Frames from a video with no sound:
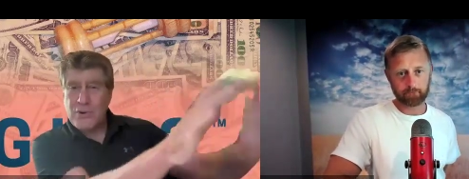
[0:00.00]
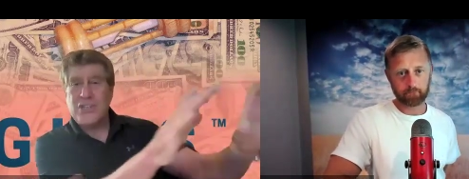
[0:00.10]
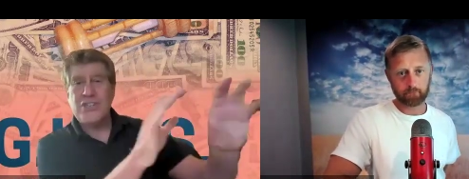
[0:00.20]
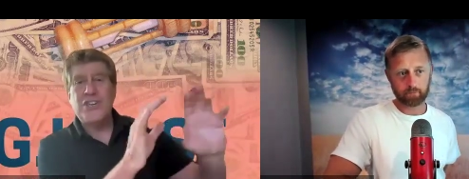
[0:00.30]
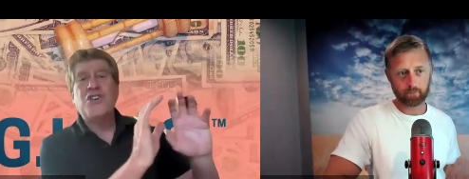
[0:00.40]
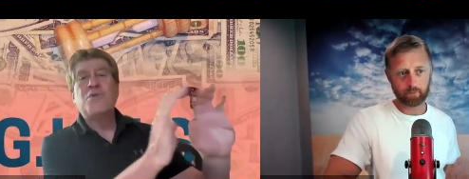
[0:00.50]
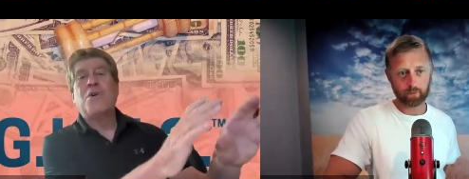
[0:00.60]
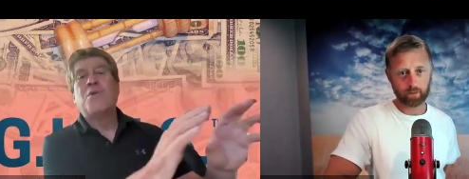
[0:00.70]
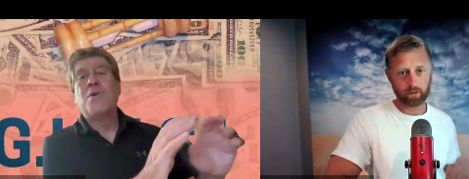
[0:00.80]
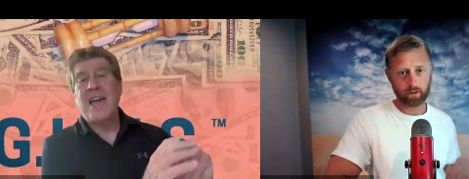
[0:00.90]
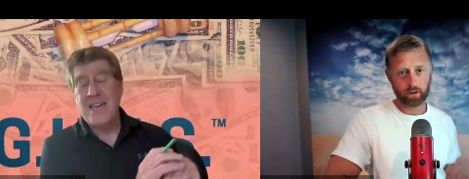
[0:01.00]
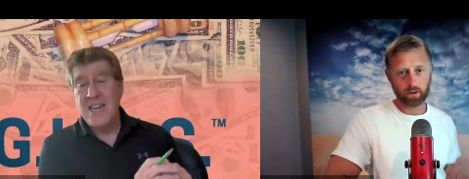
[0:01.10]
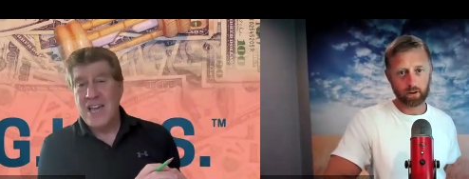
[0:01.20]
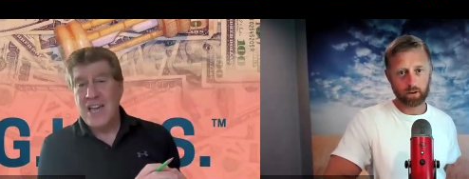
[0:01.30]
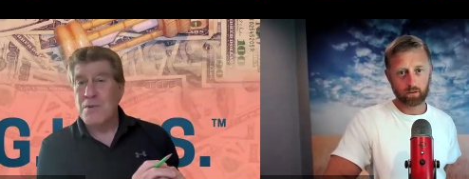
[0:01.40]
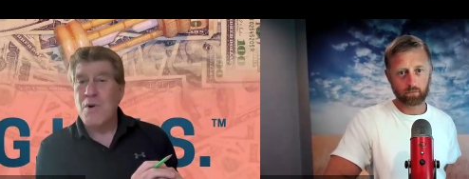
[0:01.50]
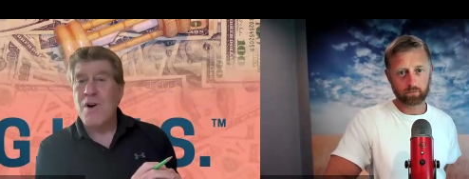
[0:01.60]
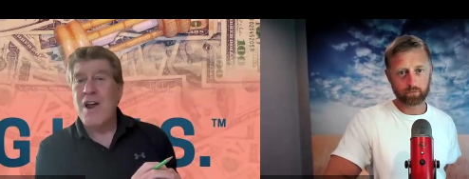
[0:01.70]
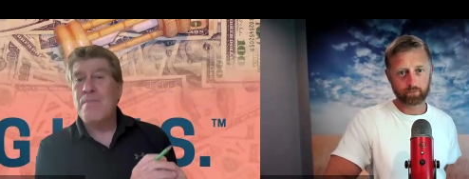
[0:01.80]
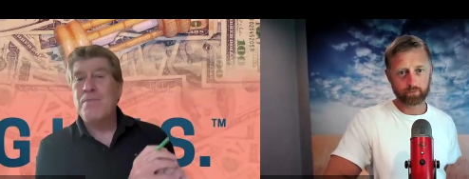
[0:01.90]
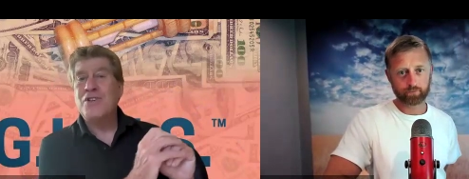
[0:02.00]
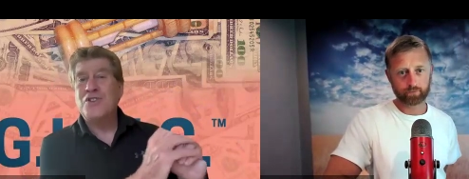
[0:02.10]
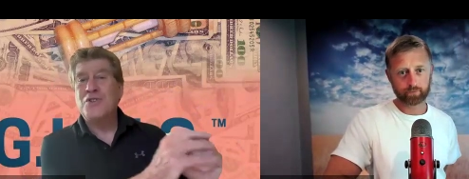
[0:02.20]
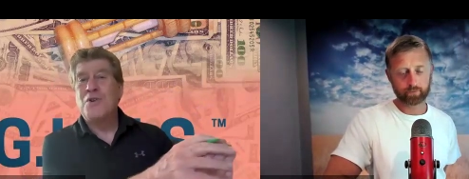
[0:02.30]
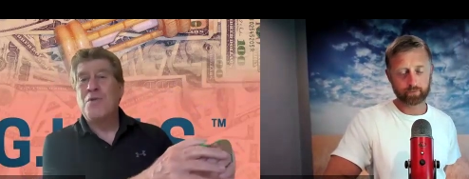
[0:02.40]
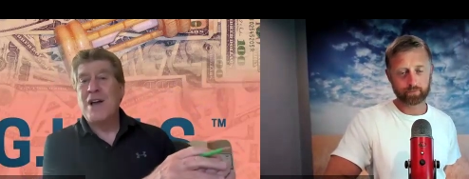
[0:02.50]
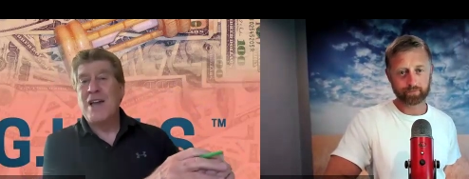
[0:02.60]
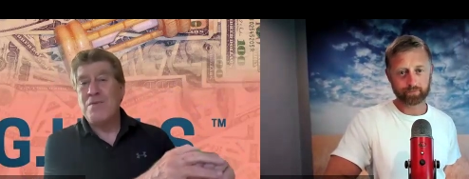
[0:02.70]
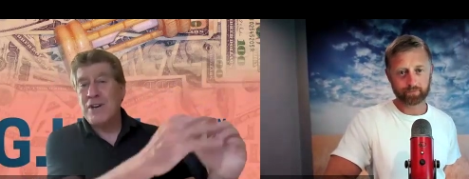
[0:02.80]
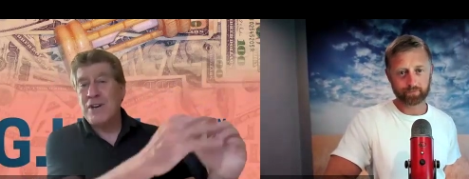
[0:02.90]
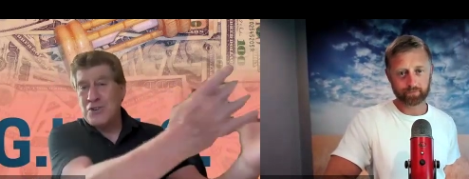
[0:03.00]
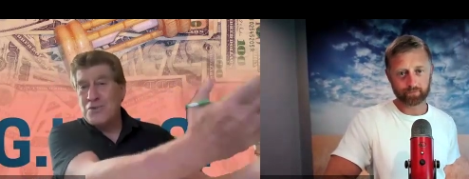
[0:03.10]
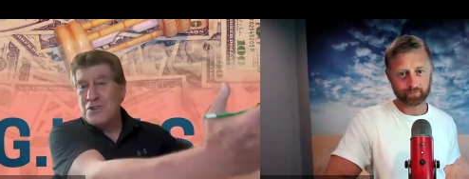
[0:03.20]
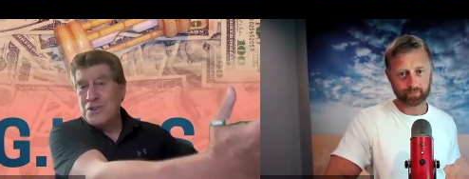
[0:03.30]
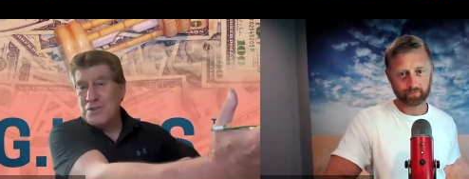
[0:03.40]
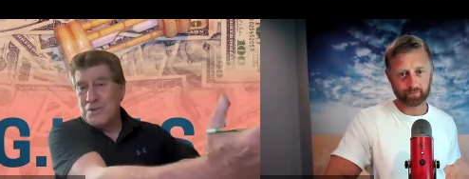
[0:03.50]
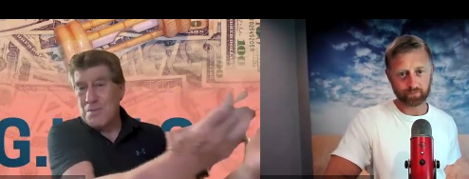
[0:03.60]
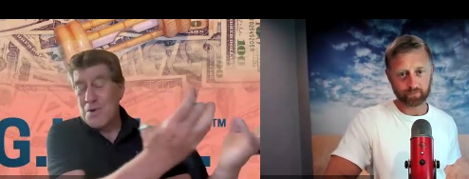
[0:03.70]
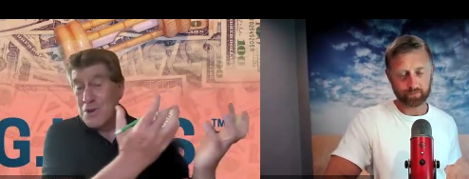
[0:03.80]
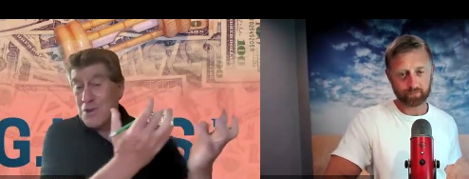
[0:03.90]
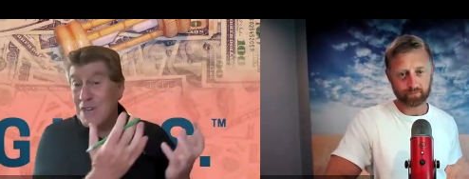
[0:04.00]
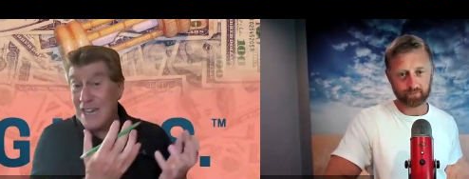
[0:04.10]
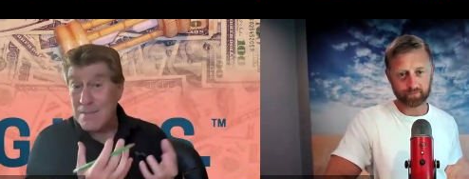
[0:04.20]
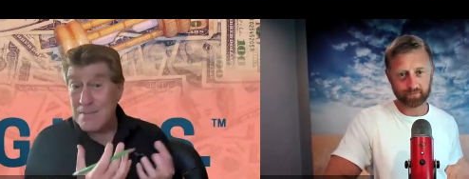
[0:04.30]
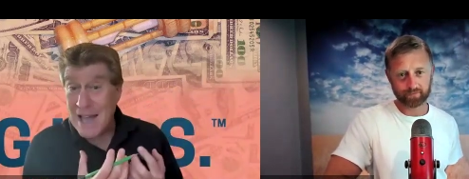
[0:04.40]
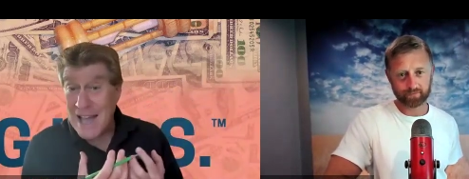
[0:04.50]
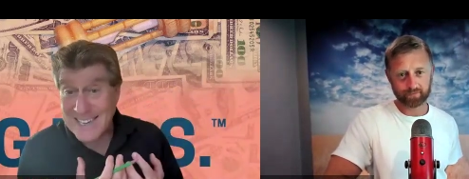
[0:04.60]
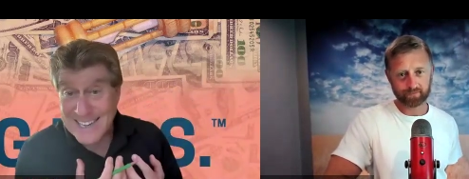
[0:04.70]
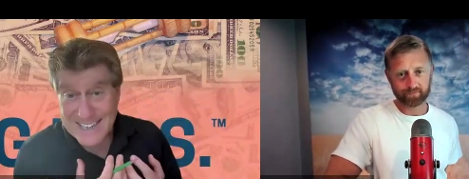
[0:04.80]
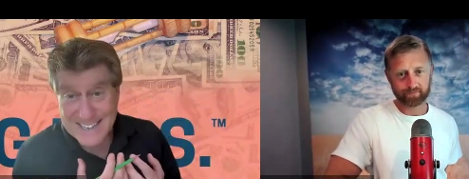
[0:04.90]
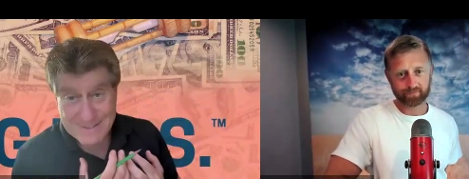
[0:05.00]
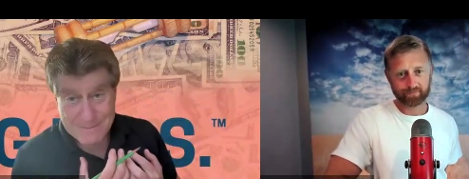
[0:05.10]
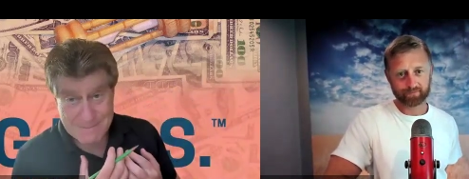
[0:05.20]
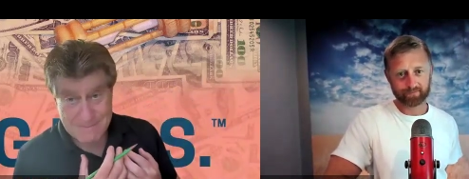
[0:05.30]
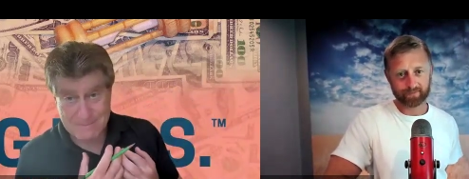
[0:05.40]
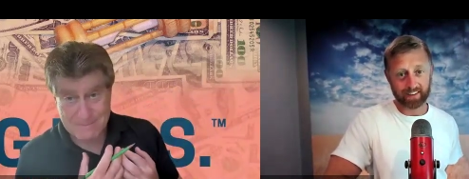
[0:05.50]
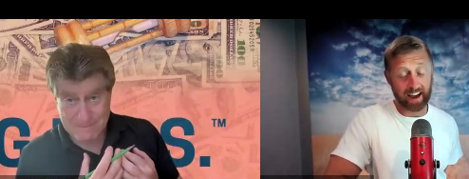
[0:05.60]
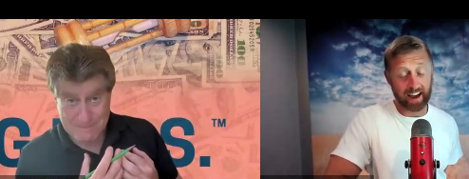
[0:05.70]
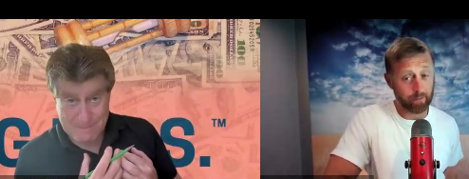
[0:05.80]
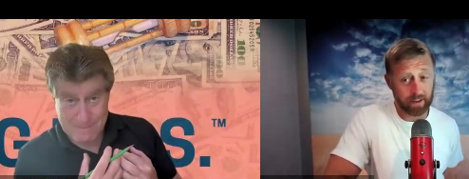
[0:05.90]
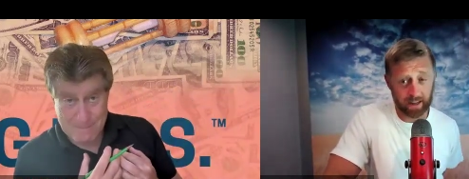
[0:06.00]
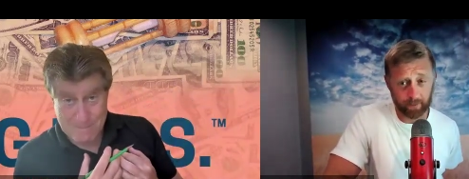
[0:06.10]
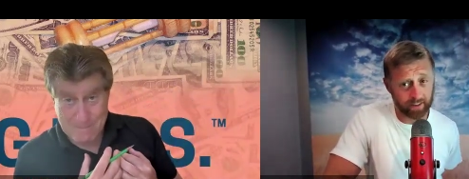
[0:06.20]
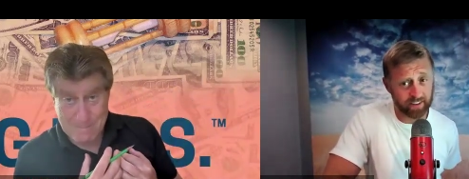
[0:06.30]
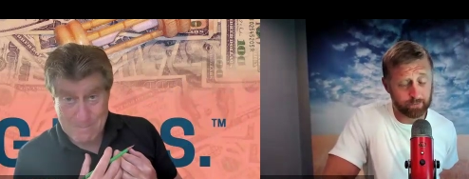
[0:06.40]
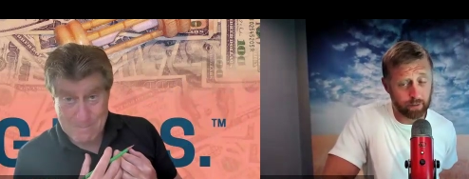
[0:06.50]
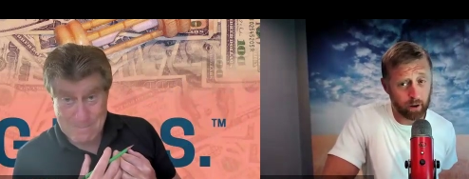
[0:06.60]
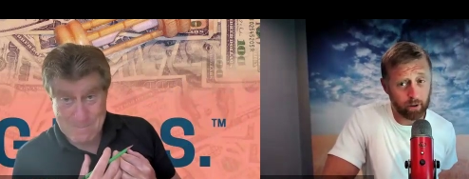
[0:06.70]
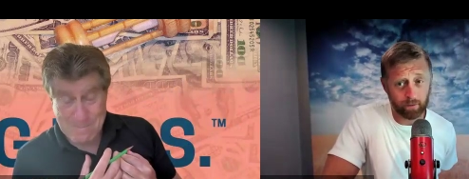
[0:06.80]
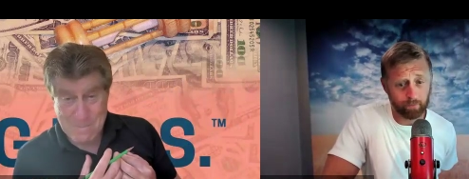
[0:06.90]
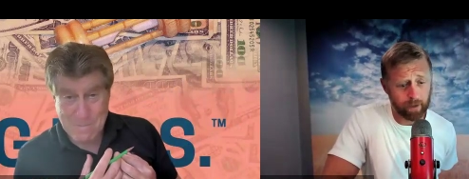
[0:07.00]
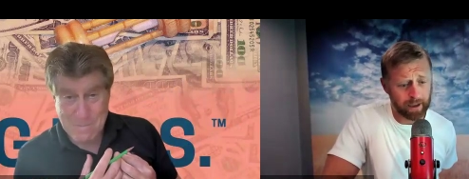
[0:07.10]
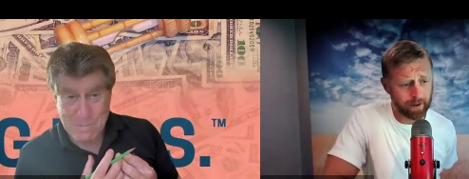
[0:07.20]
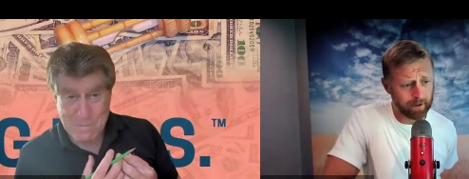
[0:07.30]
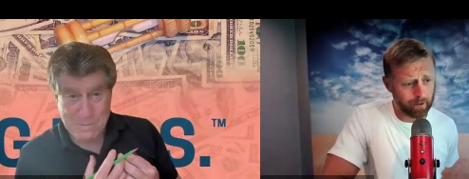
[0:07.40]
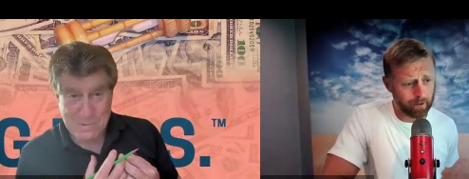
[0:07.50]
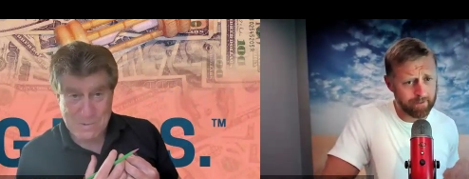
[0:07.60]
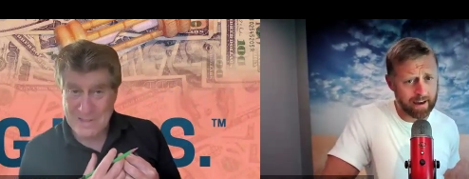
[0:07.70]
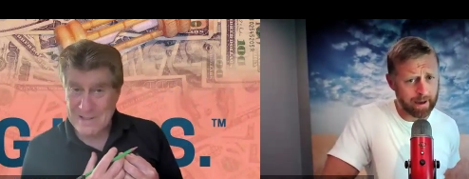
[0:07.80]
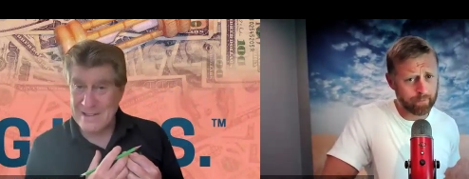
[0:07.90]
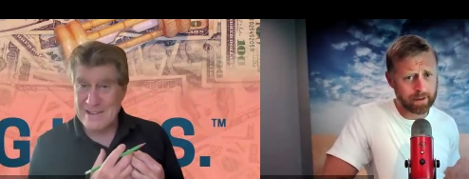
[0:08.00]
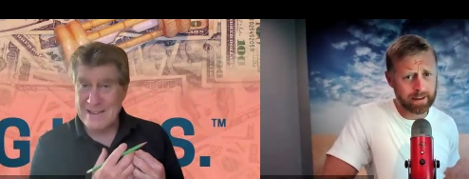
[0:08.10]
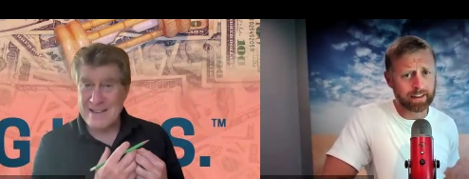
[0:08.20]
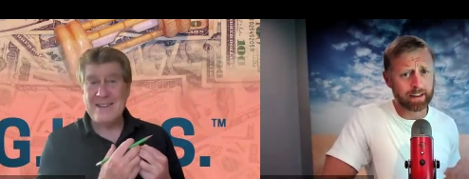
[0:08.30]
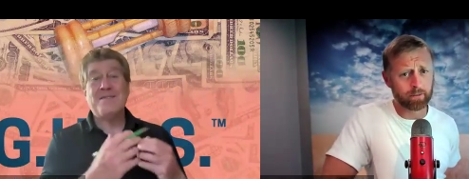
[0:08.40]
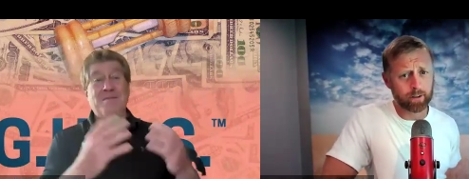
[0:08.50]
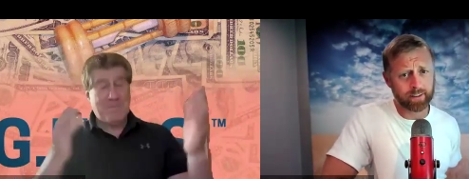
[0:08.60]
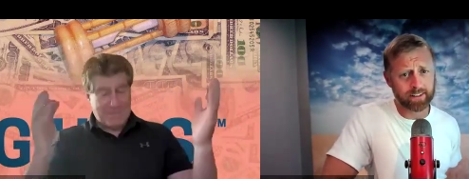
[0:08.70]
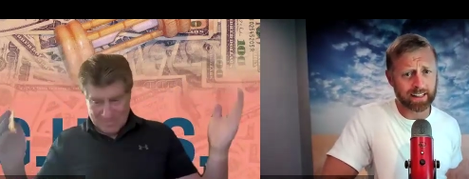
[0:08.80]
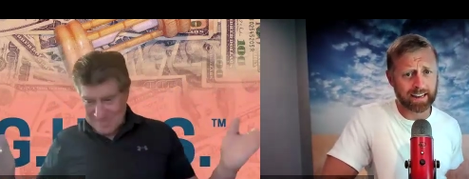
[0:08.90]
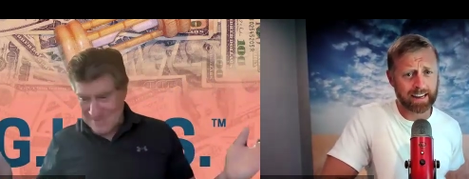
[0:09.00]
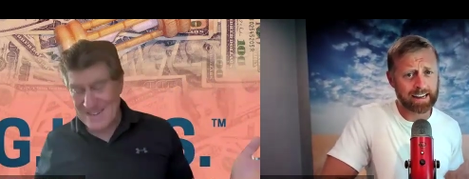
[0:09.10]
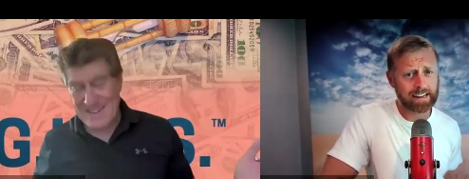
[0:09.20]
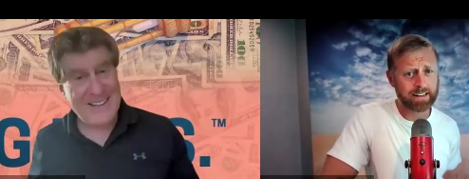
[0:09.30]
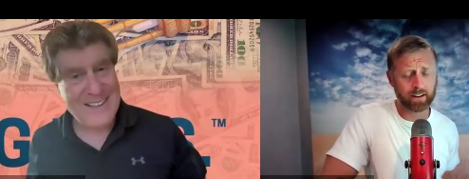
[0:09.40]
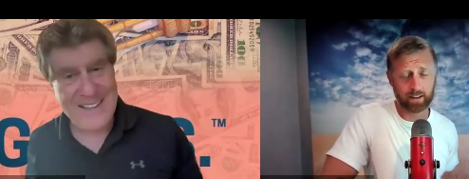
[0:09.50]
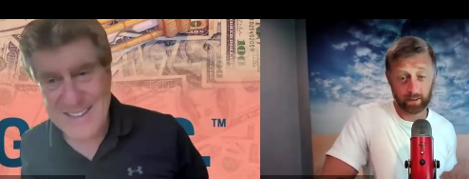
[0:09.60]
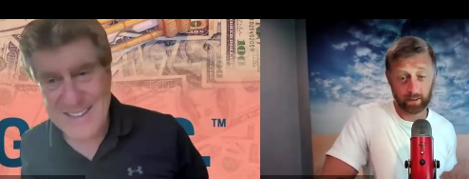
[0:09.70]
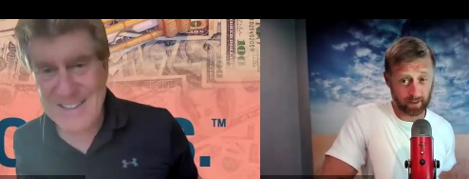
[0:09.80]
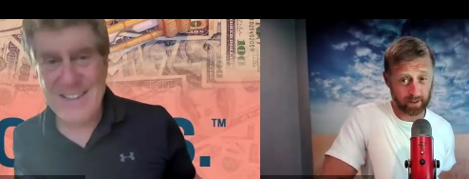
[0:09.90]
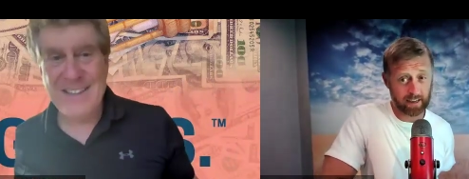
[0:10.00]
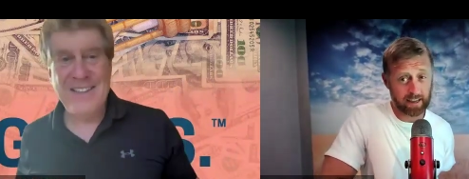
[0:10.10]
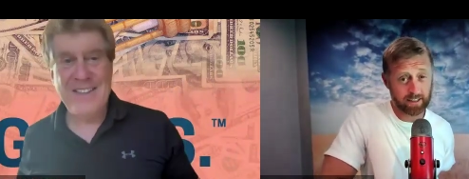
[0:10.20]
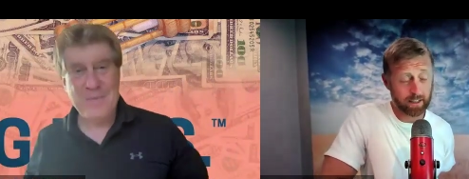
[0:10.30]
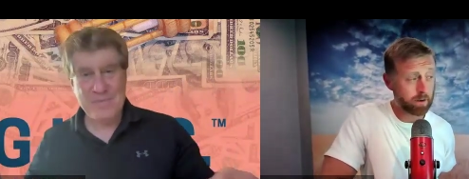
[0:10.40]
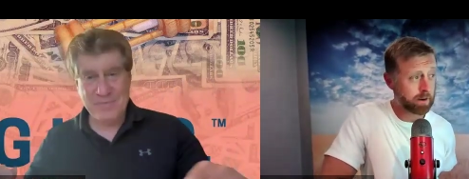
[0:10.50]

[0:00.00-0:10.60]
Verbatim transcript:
Speaker 1: pushing you away. And the more I pushed you away, what did you do? The more you came back in.
Speaker 2: Yeah, I'm thinking about this boat and making my wife happy and getting rid of this land, the needs and the